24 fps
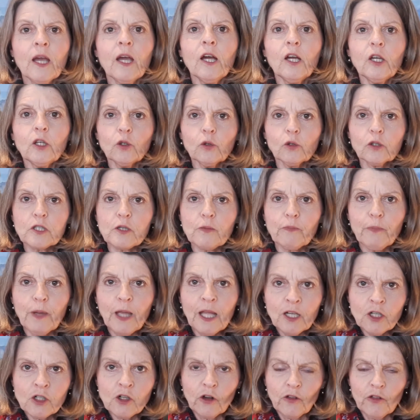You'll depend
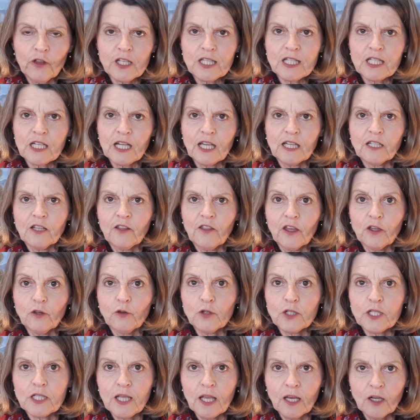on this data that you
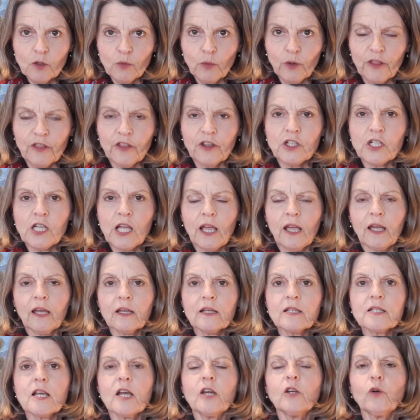send with the tags
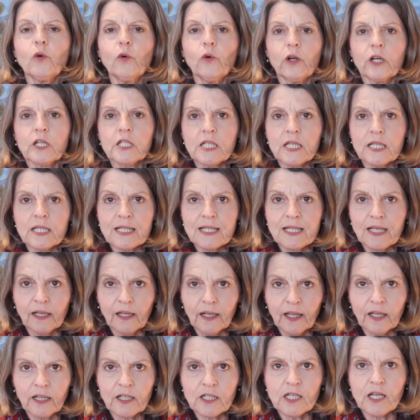in order to
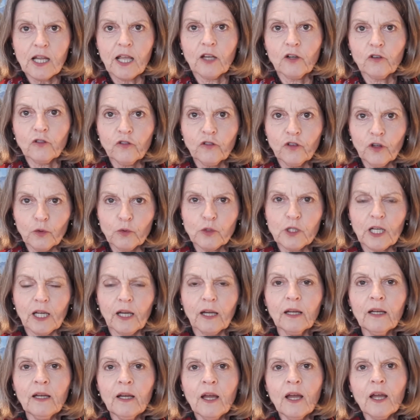select and filter
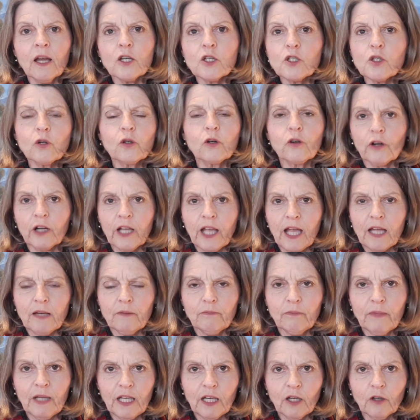to create
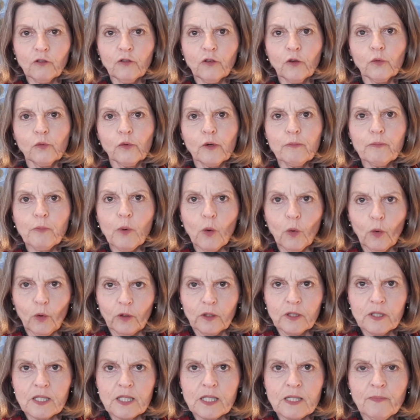meaningful
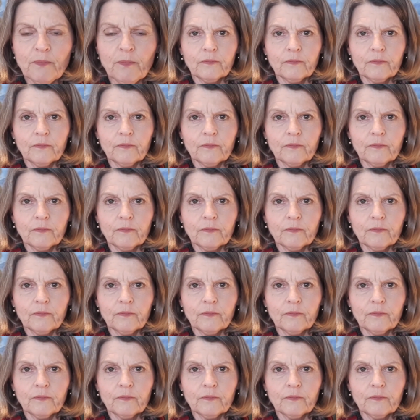reports.